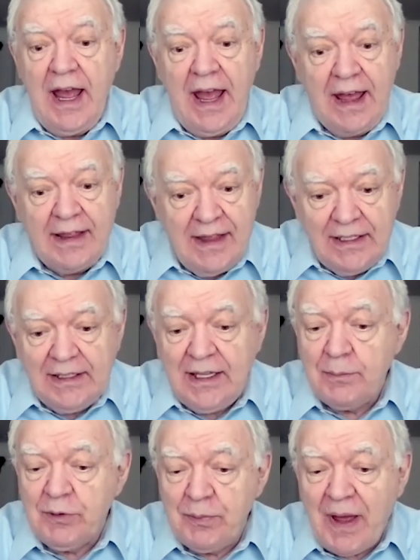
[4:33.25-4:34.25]
And then it
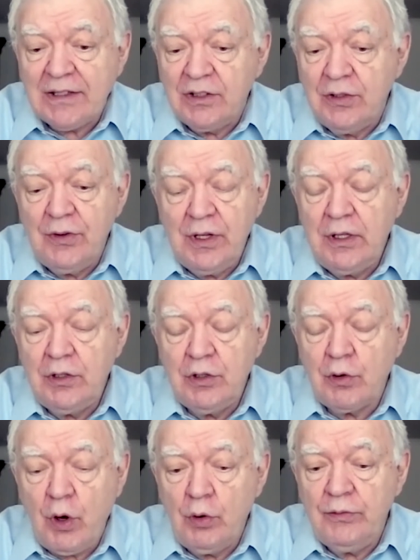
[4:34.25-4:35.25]
comes back to
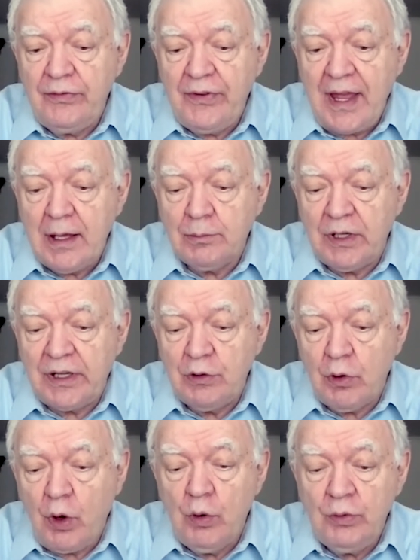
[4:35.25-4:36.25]
your own family,
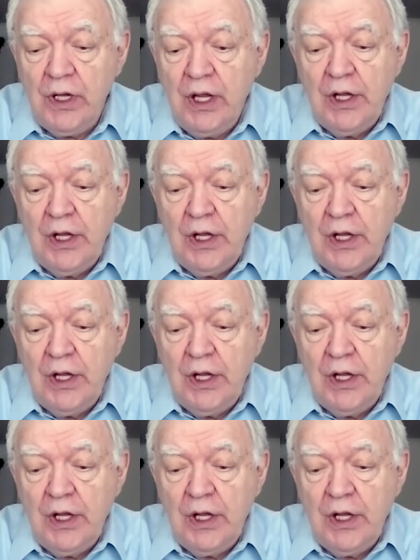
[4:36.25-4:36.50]
your own